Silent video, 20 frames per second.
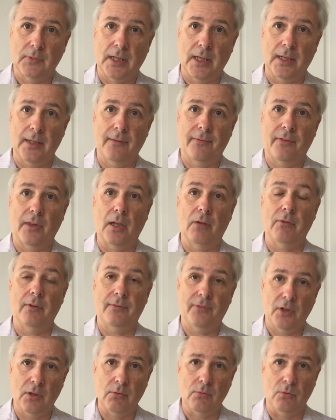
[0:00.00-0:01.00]
And if they
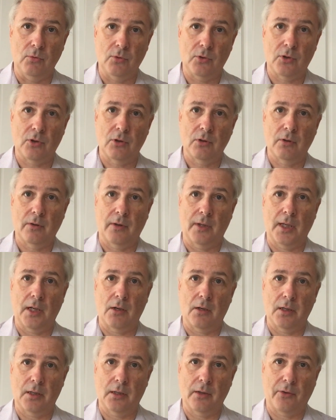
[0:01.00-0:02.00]
refuse, then
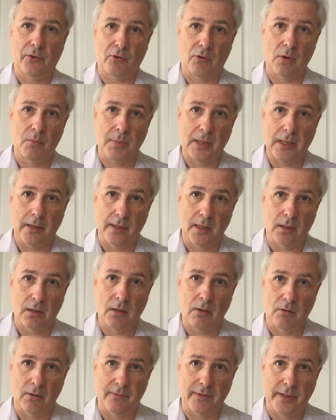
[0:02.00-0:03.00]
I can throw back their
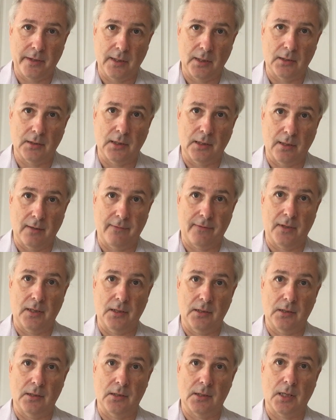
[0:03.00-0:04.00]
code of ethics in their
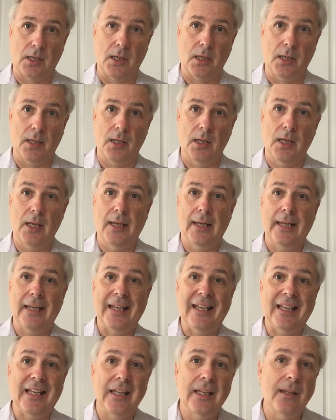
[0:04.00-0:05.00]
face and say,
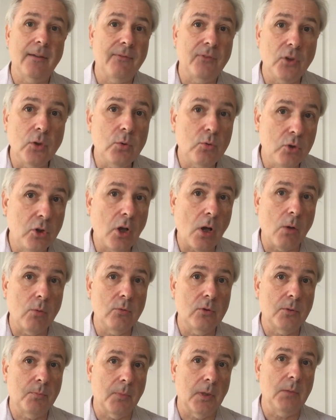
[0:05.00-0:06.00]
if you
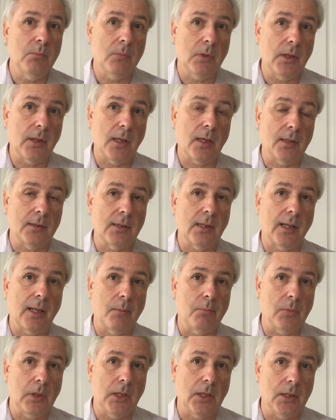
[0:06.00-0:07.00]
don't meet me there to
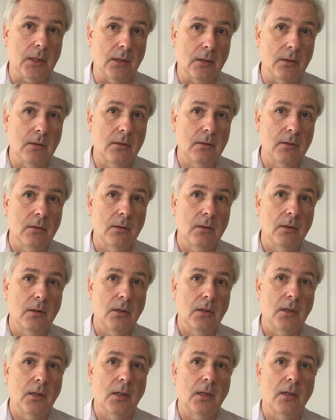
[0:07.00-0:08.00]
let me
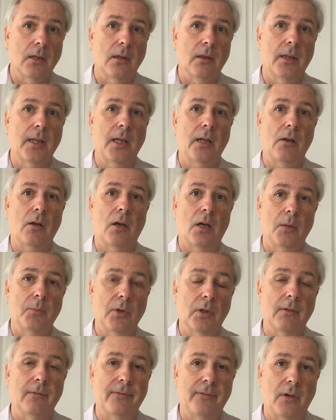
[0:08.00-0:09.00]
in, then I'm
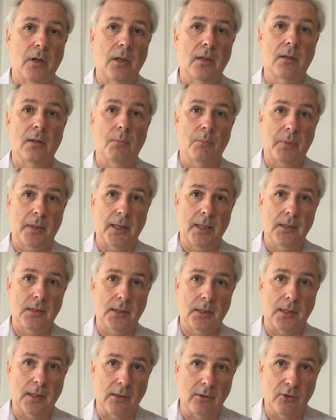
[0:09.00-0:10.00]
going to file a complaint
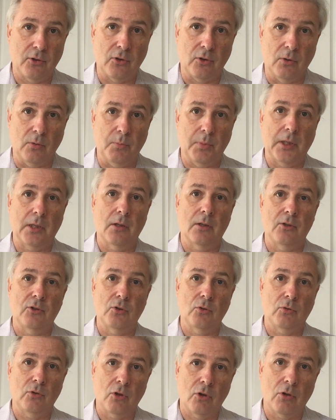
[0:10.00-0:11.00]
against you because
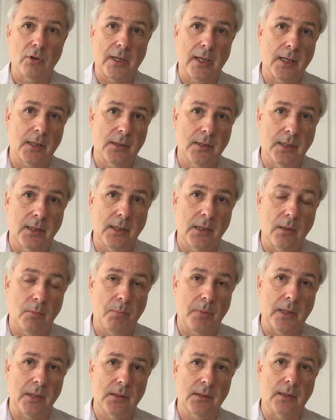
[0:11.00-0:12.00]
you're not acting in the
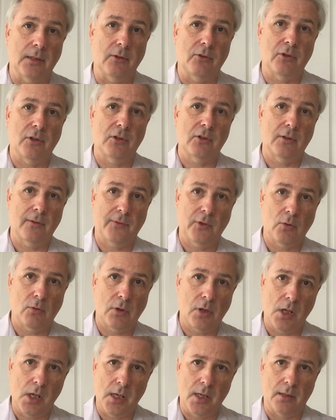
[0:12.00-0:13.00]
best interest of your
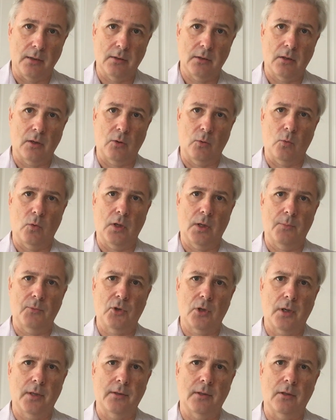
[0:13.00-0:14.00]
client. And all I'm
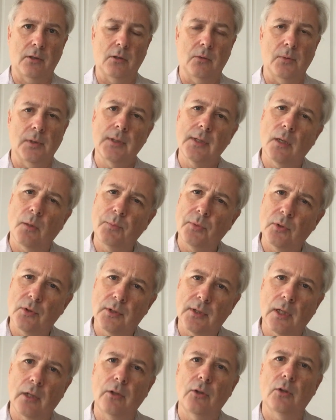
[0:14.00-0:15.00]
trying to do is help you
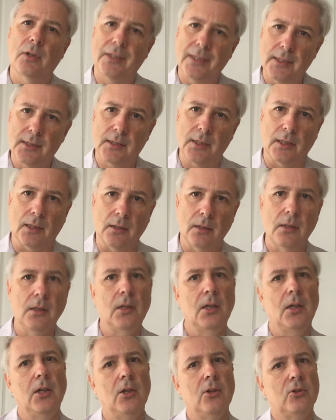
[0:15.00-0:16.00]
sell your listing.
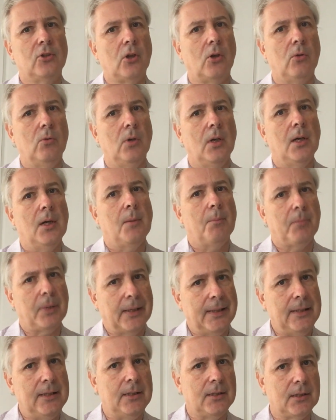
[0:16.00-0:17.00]
So
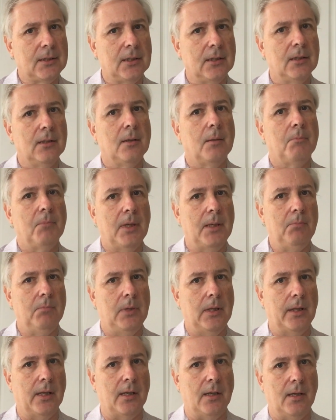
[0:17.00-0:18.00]
please meet
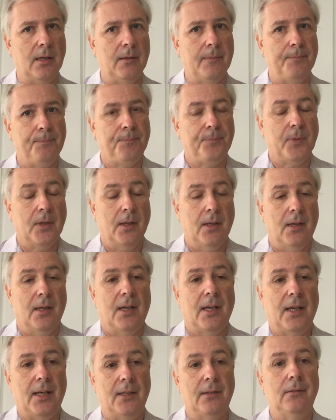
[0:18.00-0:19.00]
me there.
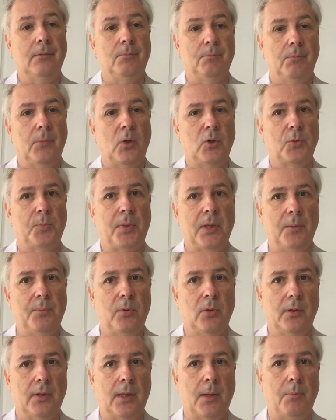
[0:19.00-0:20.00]
And most
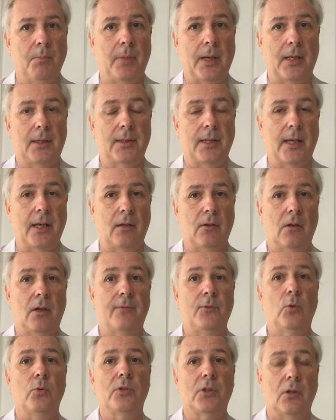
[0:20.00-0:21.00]
people then back down.
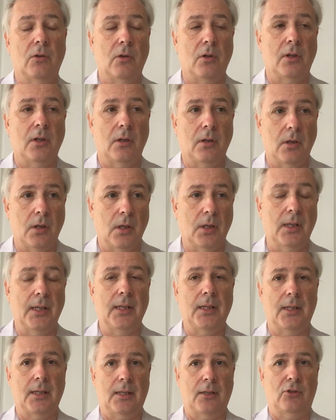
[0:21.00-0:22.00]
I've also got a
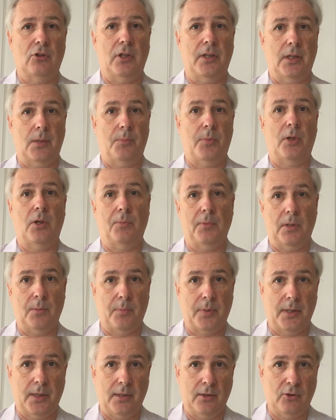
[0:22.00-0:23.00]
link actually at the bottom of the
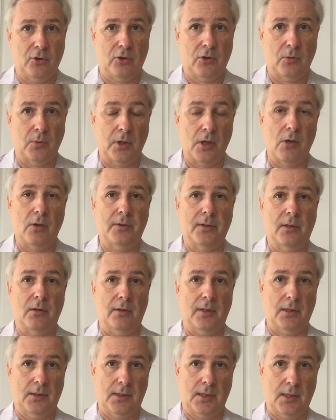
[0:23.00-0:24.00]
page to an article
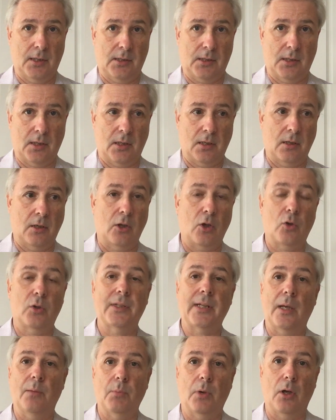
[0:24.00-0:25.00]
that says
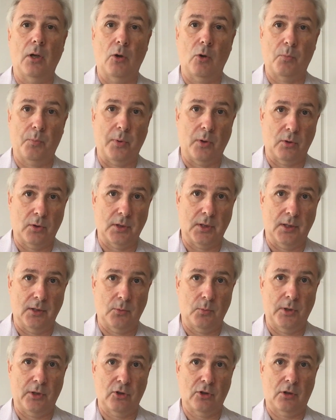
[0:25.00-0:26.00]
Locked Out by
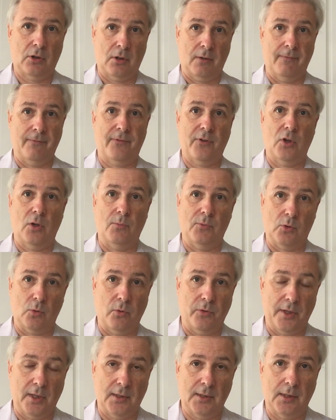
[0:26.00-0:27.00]
Lockboxes, which confirms
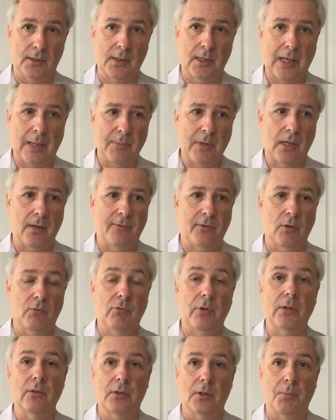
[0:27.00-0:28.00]
all this. It came out of a
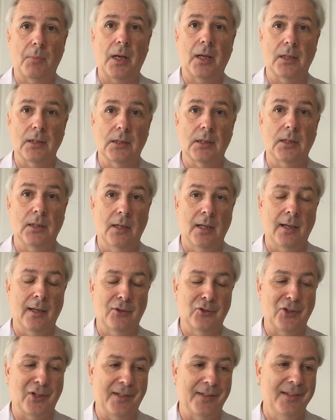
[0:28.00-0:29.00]
Realtor magazine
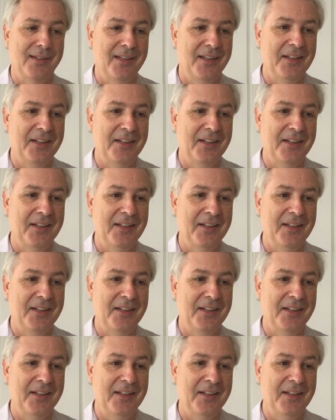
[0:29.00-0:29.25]
actually.